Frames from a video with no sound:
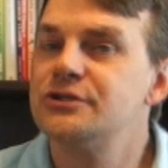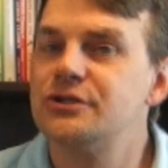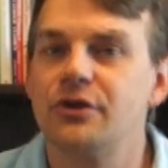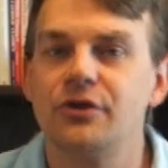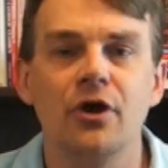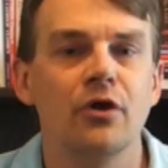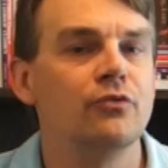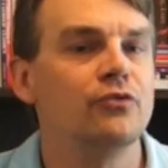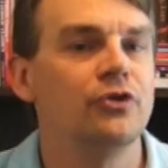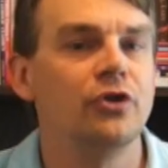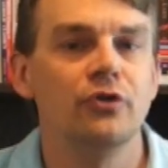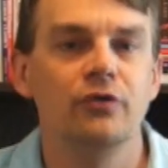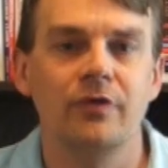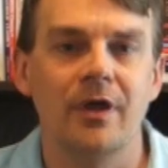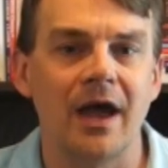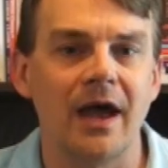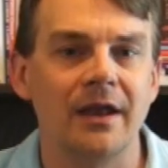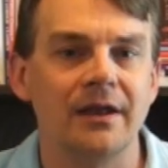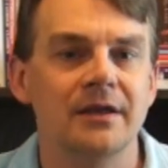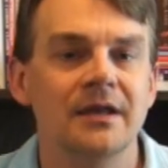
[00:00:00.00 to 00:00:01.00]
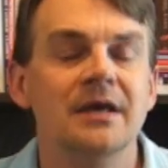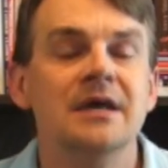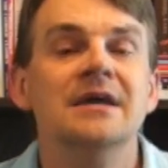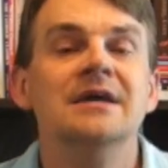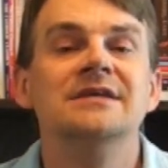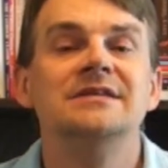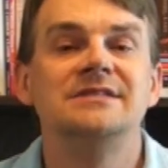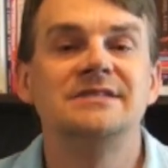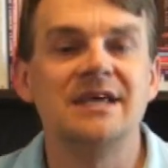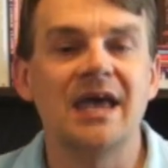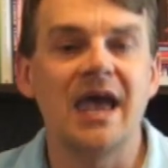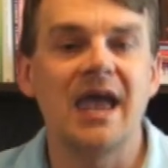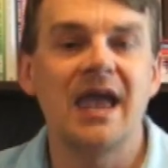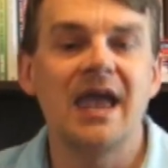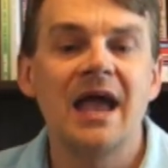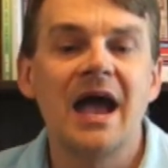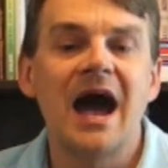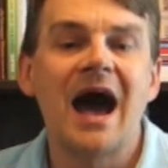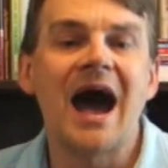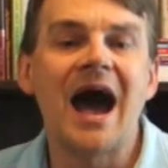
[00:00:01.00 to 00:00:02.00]
So don't do that.
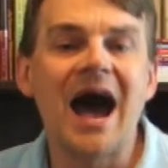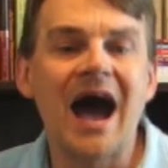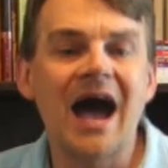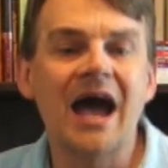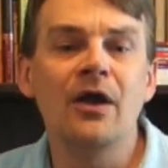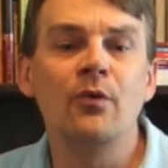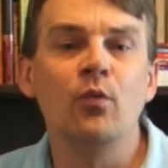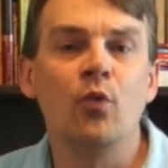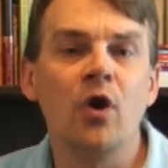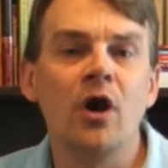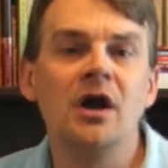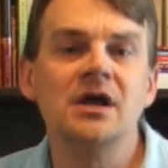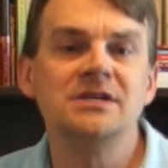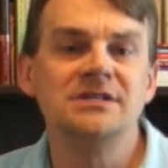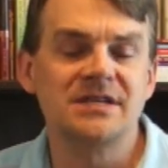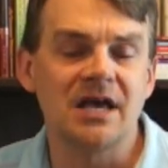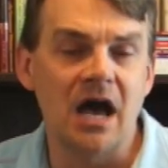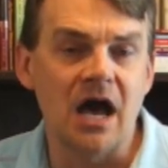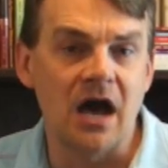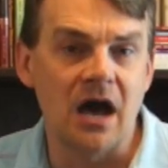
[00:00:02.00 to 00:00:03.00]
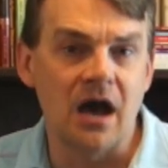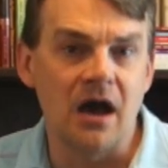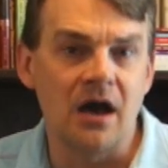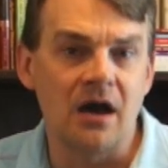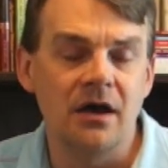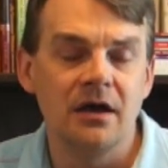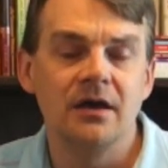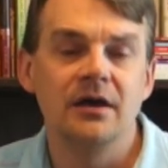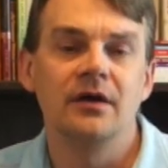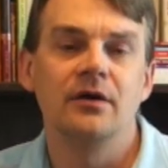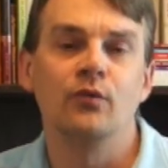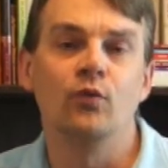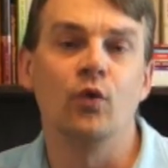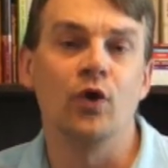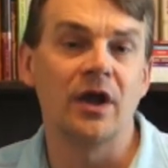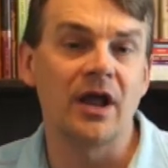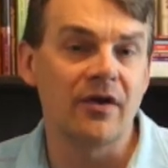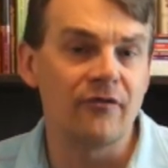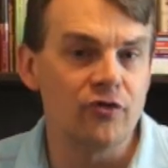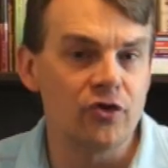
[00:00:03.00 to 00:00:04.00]
Say, I was a, uh,
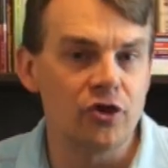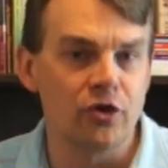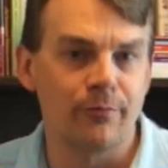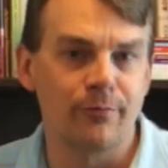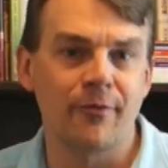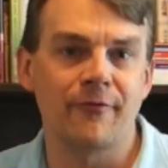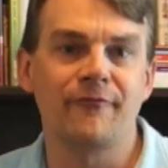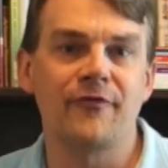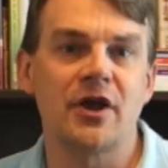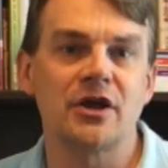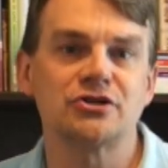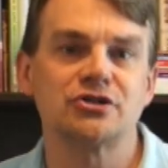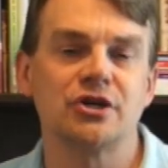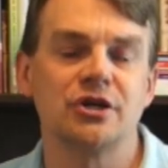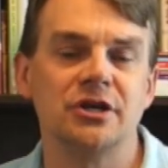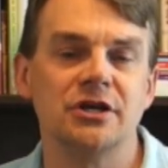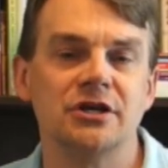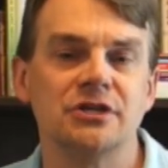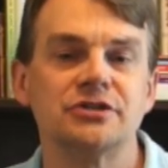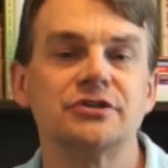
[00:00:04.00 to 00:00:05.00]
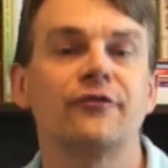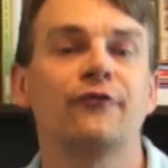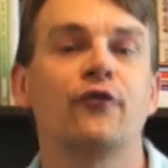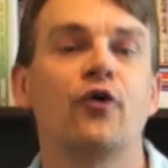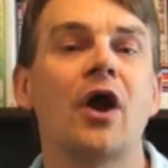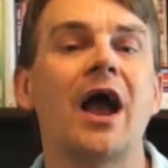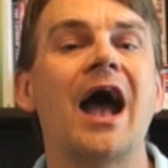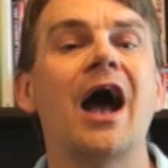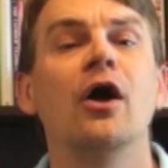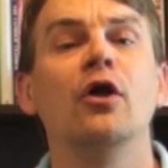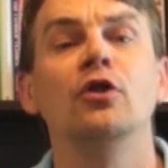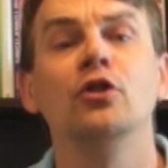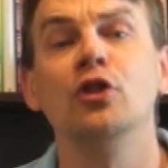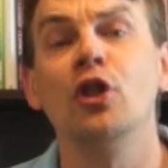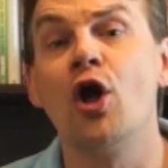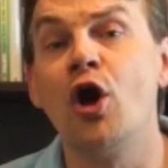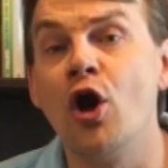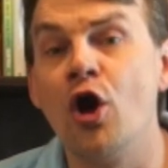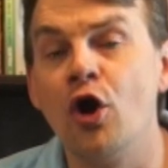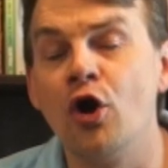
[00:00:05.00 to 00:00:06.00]
whatever your profession is, for how
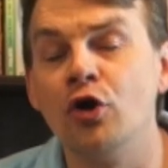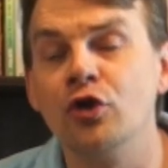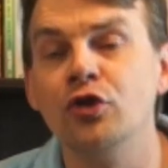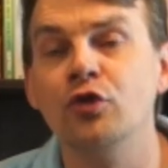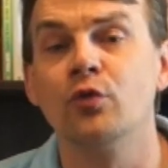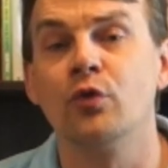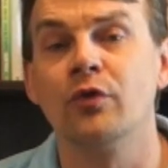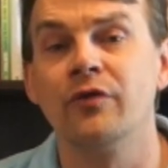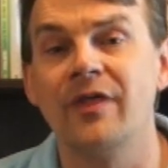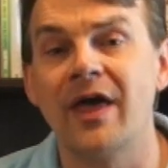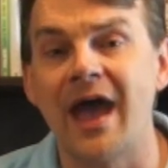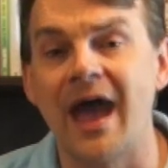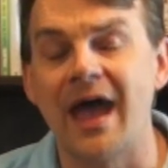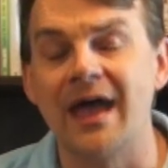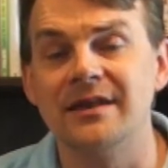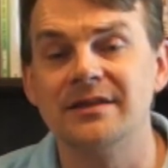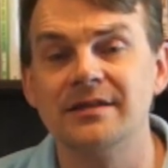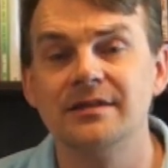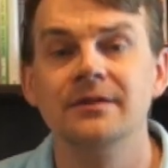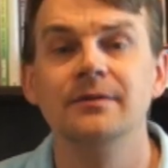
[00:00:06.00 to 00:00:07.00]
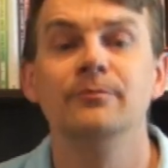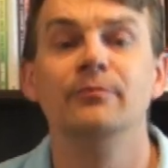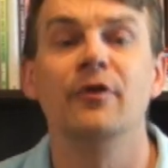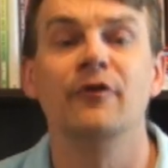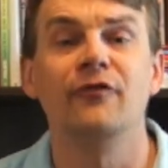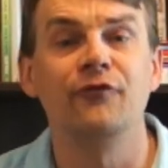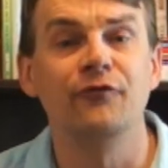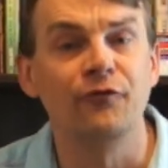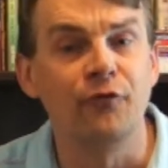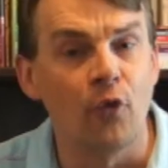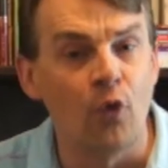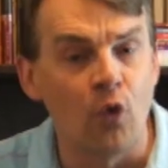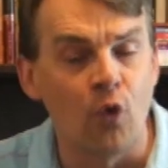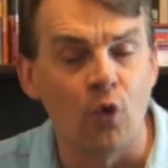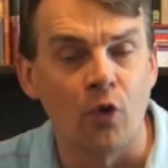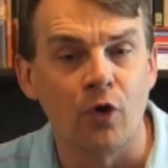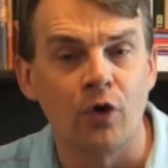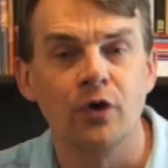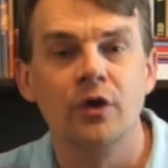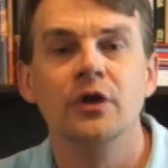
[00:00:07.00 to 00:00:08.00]
long you were that
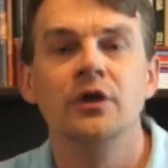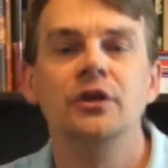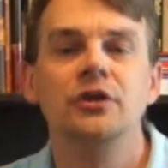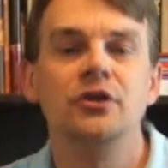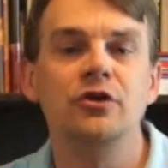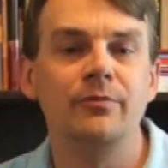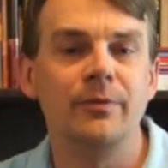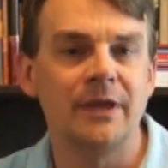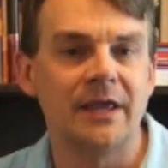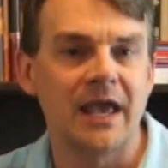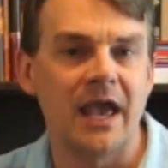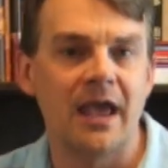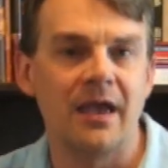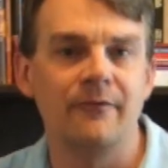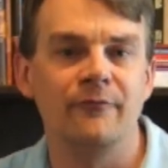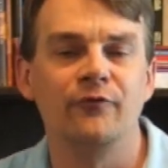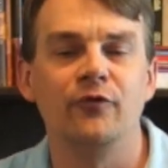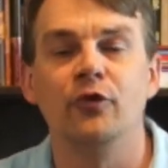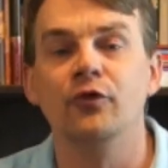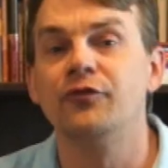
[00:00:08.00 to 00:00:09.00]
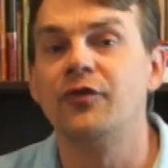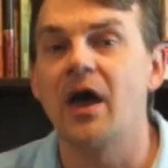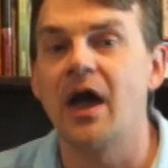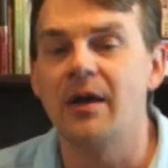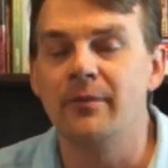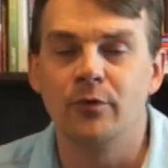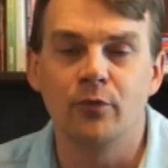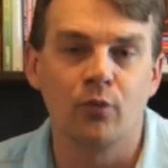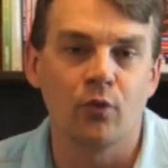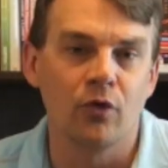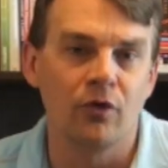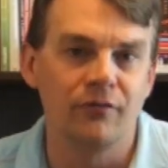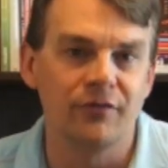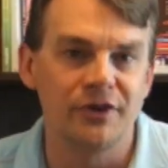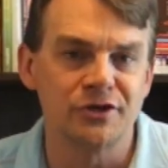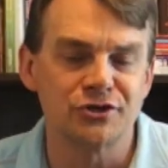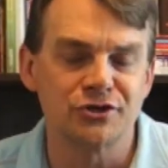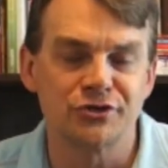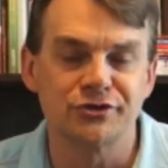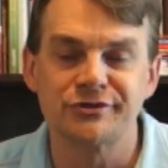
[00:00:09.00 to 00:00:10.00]
before you became full-time in World
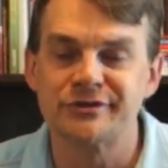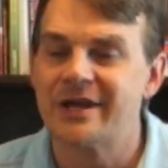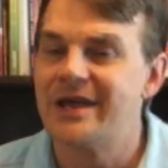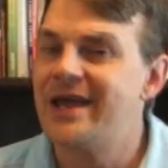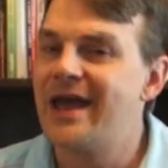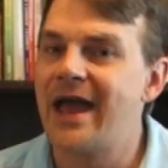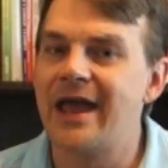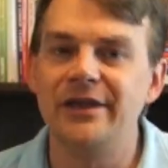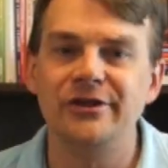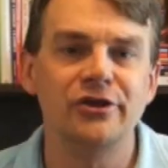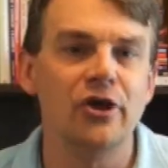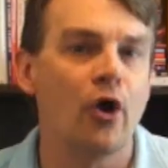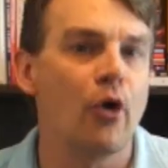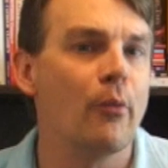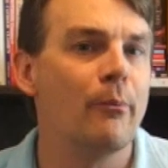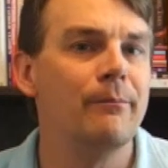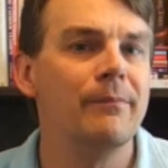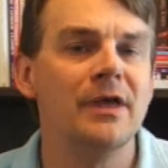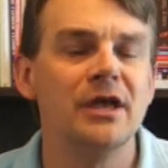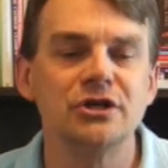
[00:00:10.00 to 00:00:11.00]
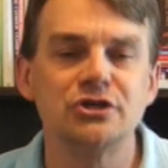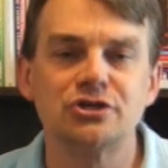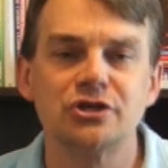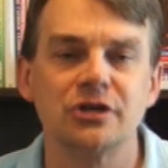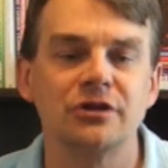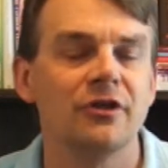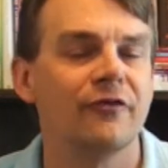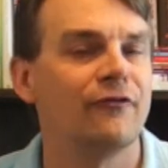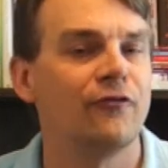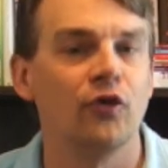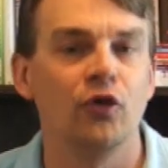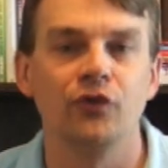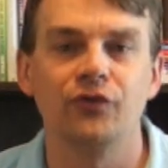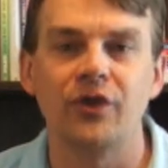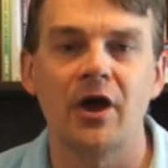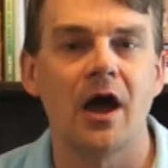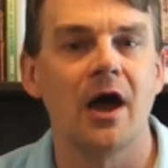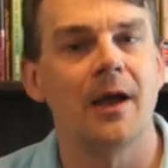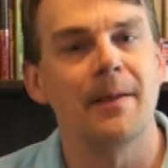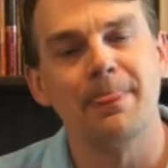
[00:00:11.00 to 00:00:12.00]
Ventures and don't mention the
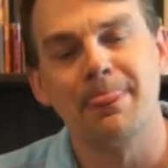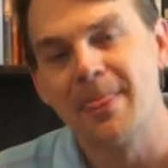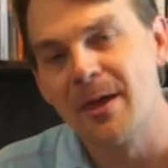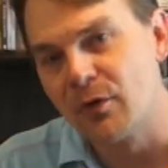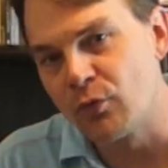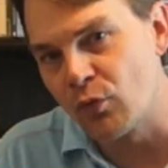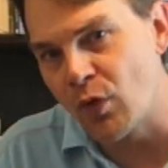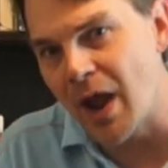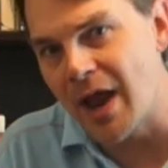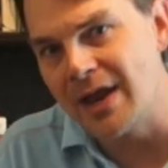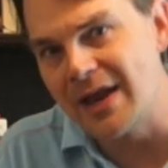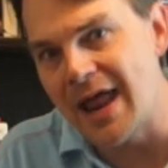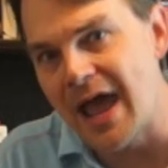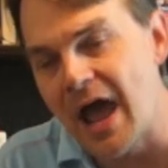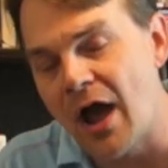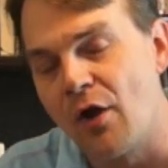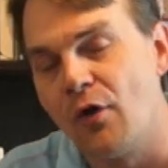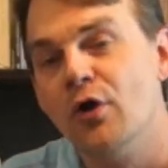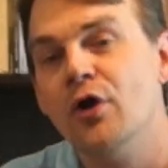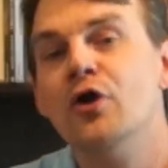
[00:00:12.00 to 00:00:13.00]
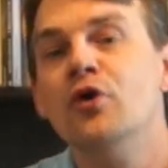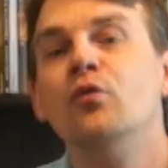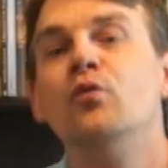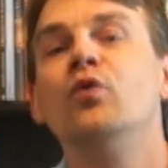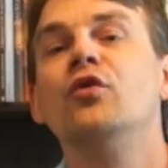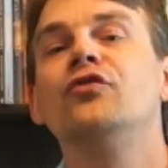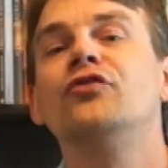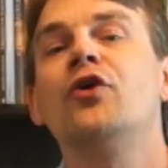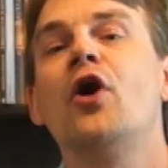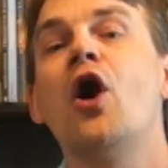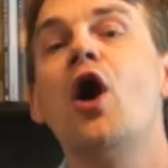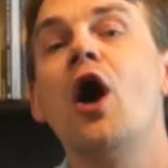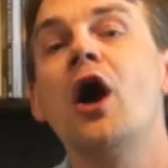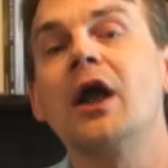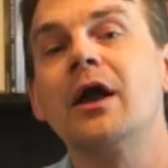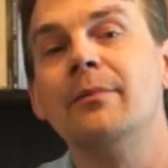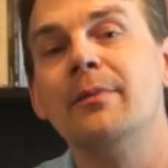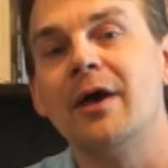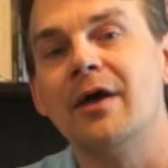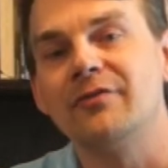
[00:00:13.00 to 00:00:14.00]
full-time right now. We'll
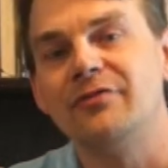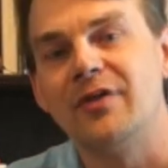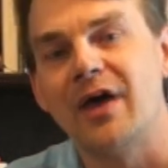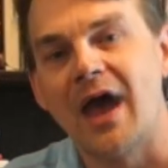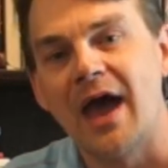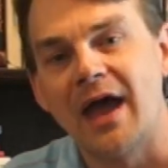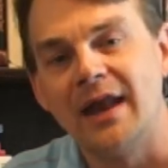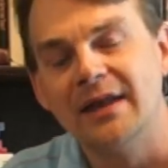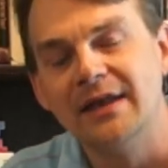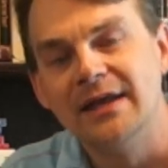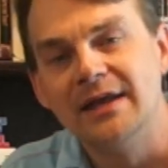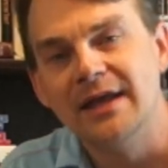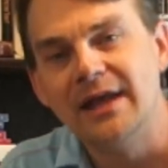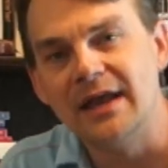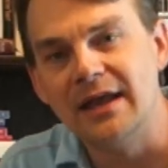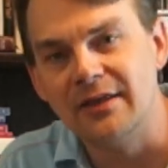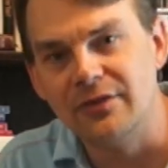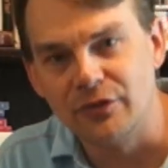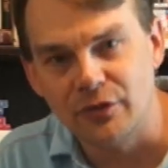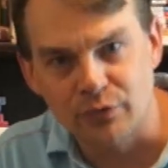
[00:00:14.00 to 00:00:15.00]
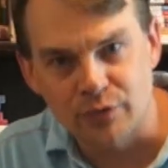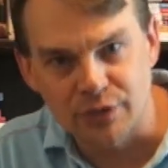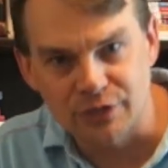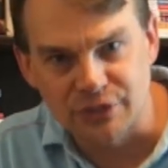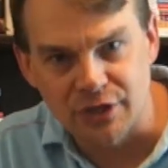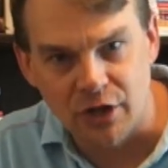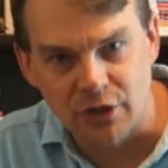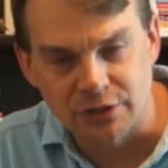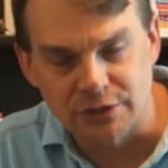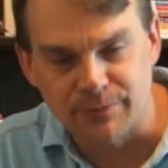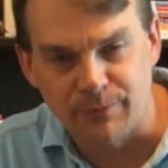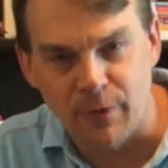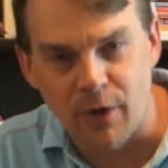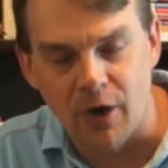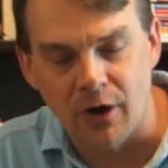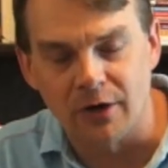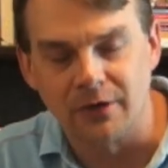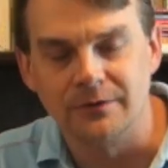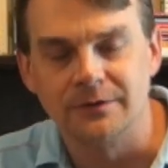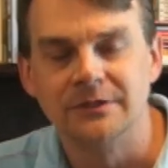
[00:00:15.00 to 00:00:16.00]
talk about that in the results
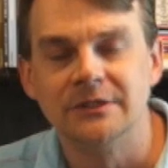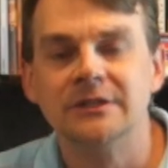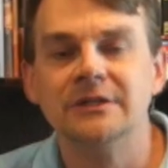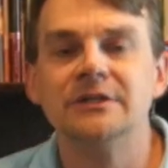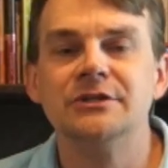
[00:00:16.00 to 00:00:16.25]
part.